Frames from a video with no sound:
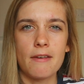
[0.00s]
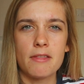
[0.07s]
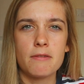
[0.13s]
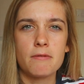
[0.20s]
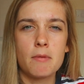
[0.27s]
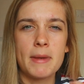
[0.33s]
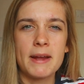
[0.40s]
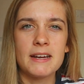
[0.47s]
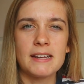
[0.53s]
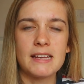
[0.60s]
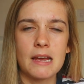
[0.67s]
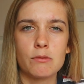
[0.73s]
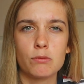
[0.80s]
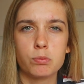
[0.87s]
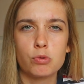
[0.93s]
the remaining
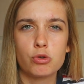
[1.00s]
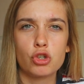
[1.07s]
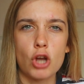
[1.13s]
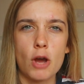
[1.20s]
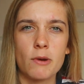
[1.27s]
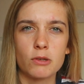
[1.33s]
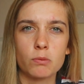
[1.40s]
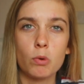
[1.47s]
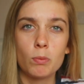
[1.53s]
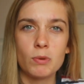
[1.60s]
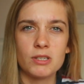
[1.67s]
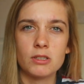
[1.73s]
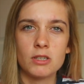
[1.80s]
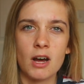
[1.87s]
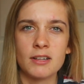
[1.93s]
games will show us what
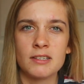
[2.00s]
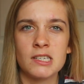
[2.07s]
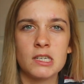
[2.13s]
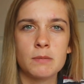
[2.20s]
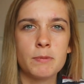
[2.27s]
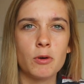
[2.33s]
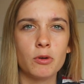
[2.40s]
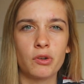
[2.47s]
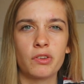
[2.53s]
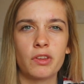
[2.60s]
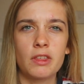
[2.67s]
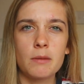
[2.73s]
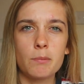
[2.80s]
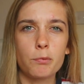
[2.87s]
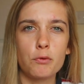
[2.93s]
we're starting to build because I
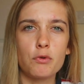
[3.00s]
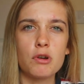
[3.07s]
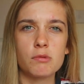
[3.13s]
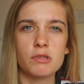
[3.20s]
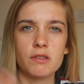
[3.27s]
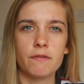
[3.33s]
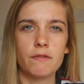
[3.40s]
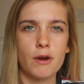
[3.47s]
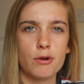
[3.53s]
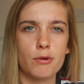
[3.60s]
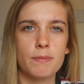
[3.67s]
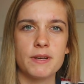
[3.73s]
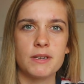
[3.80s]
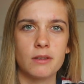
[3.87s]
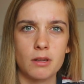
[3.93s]
think Bruno was the final
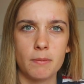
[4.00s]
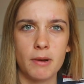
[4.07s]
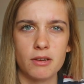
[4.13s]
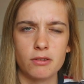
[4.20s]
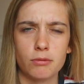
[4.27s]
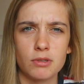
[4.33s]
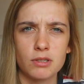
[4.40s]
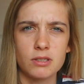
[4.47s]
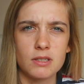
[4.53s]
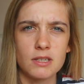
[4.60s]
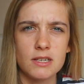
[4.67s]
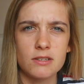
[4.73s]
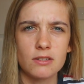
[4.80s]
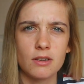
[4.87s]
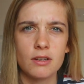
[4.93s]
piece of the puzzle this
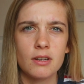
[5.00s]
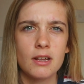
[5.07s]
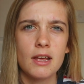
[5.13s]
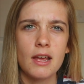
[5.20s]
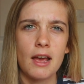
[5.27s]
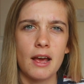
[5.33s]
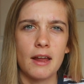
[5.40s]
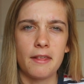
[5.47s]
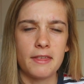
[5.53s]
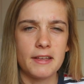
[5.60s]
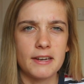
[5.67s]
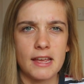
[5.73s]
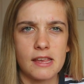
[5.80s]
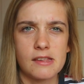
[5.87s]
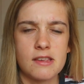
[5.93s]
season, and I
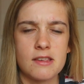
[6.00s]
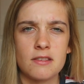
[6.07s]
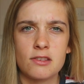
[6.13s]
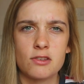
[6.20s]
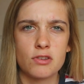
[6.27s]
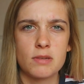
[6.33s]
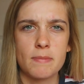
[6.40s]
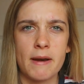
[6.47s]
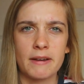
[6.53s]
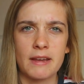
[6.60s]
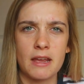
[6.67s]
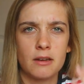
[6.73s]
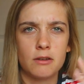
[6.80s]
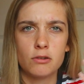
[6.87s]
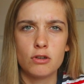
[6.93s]
think next season just about
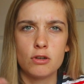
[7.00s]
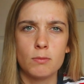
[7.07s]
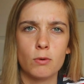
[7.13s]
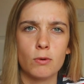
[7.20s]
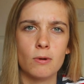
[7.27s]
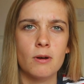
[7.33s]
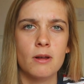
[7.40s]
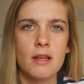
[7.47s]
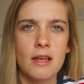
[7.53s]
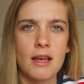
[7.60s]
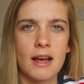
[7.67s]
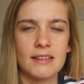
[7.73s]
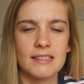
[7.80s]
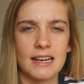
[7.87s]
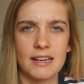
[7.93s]
getting two more
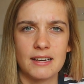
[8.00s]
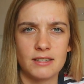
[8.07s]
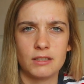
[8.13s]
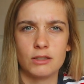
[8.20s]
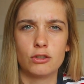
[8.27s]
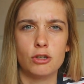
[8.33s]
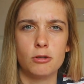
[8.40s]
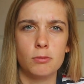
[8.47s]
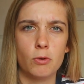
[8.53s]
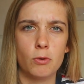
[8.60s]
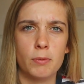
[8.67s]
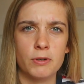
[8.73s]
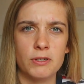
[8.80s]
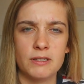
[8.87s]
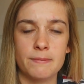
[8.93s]
attackers in, two more
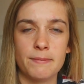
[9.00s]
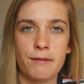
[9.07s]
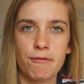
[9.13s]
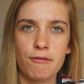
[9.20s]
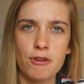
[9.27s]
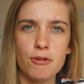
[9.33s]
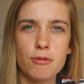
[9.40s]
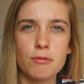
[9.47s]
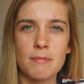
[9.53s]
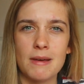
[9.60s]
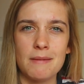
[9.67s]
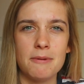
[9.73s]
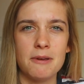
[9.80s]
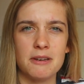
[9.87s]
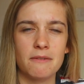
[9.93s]
bodies in the field,
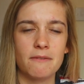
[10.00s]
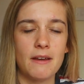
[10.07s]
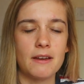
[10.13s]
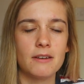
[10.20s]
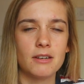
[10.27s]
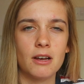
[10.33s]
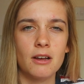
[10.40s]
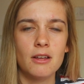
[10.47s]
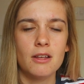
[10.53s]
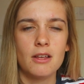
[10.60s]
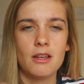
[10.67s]
maybe a defender.